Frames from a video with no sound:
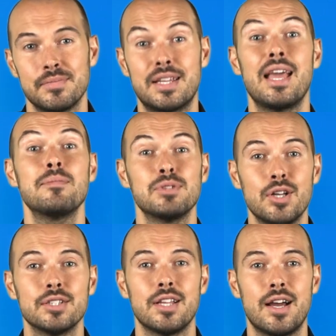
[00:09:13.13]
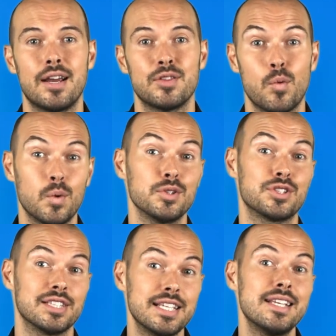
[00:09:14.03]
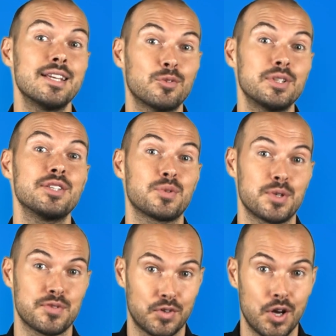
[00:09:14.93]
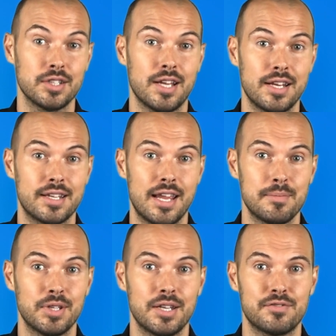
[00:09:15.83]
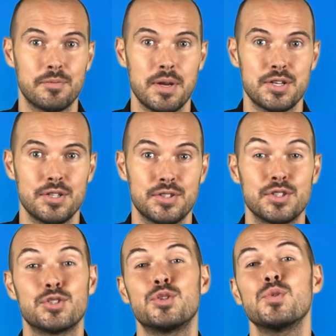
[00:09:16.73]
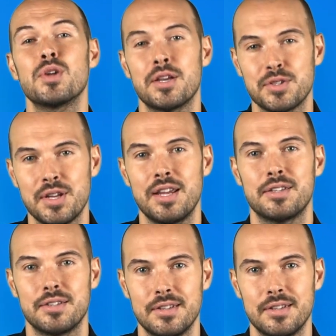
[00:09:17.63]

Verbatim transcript: Gamble Online, the world's leading resource for online gambling information since 2008.